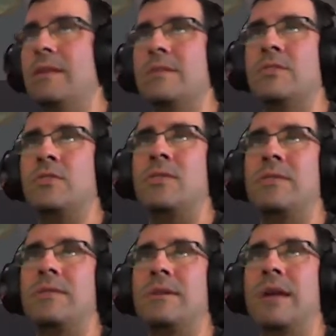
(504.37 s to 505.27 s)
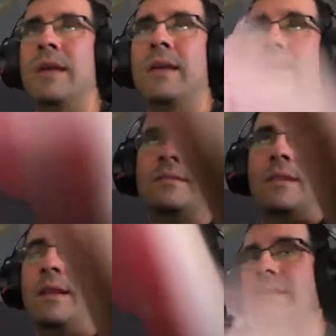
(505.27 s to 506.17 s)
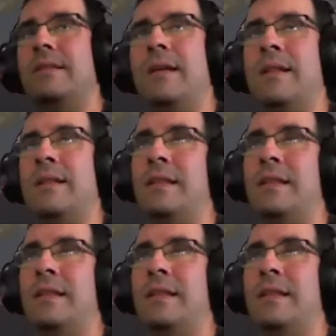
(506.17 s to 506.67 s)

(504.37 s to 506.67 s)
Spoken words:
So I can select it, and